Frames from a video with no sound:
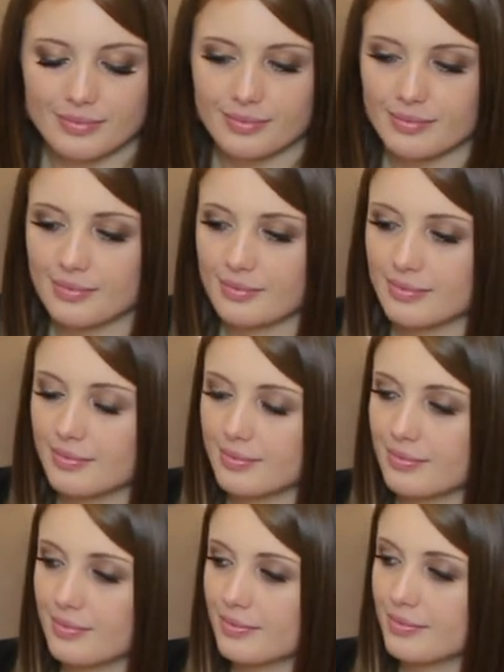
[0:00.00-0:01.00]

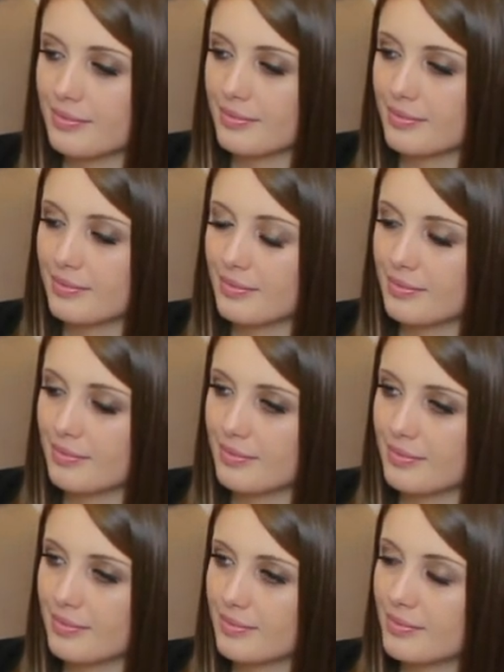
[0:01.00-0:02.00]

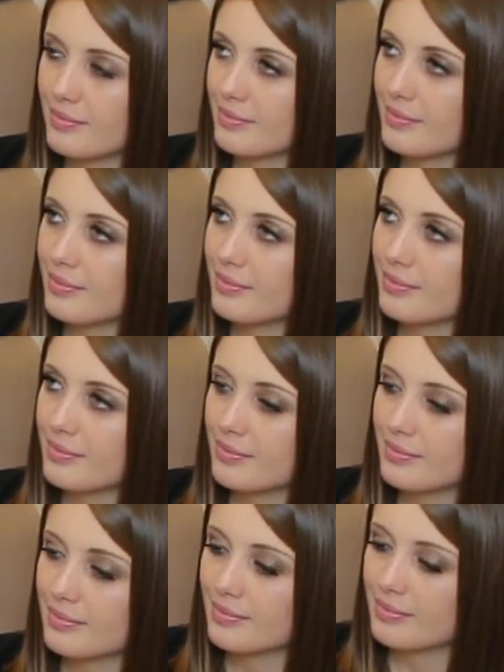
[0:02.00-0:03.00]

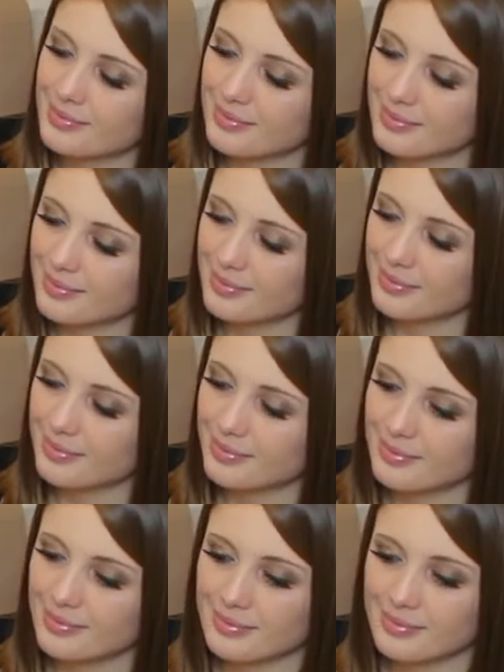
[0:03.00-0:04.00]

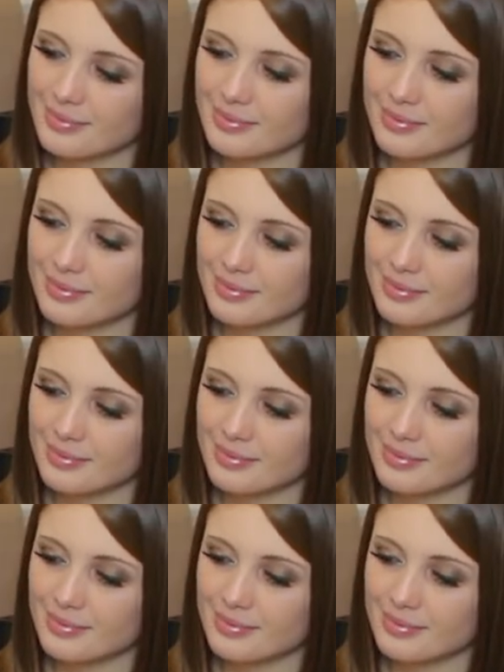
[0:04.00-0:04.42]
No words are spoken by the person on screen.